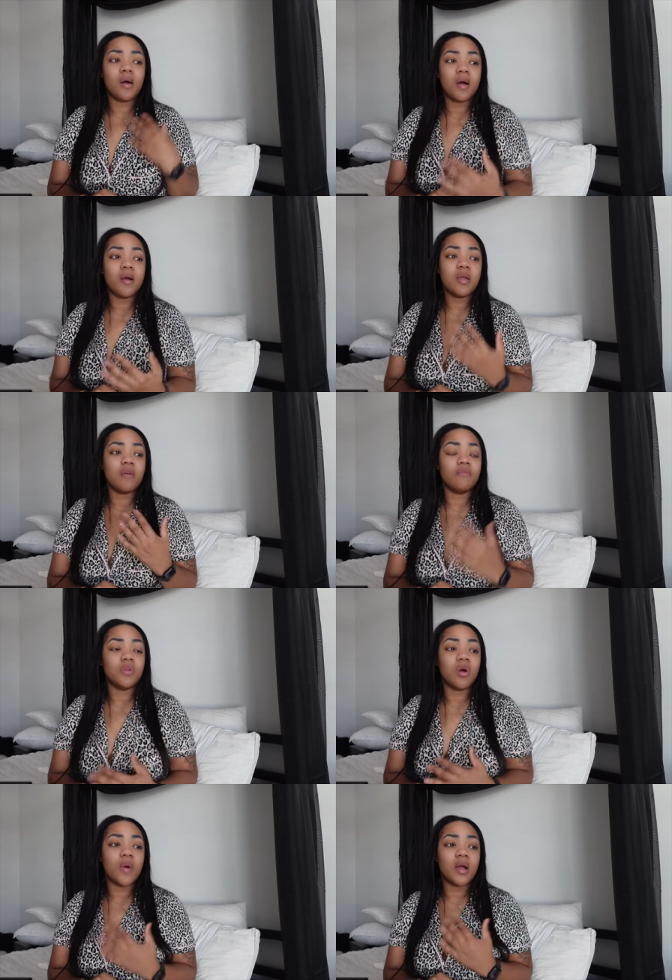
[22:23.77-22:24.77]
I have
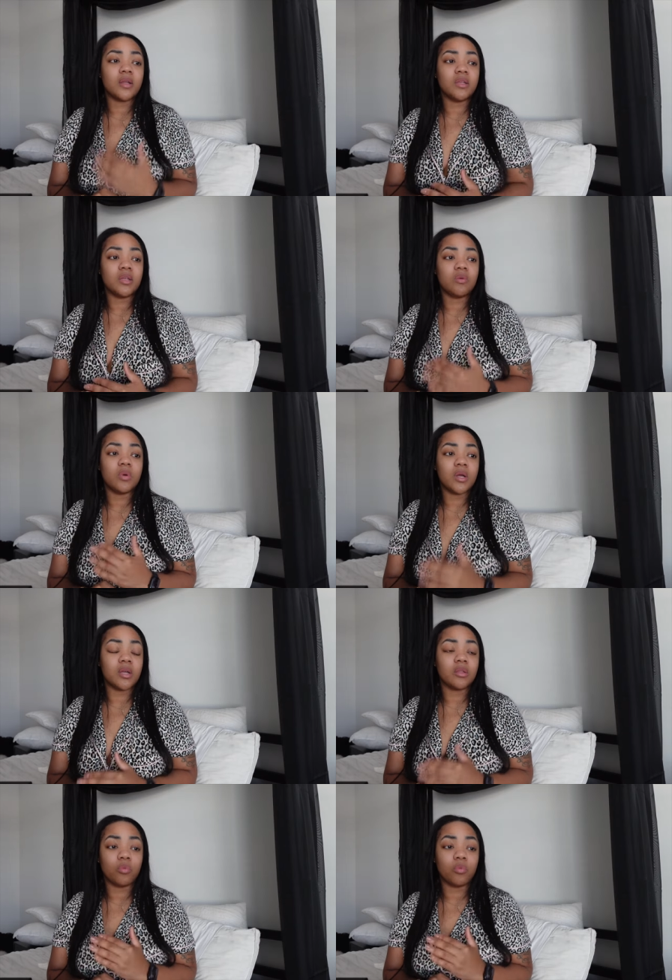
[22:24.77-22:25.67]
no idea what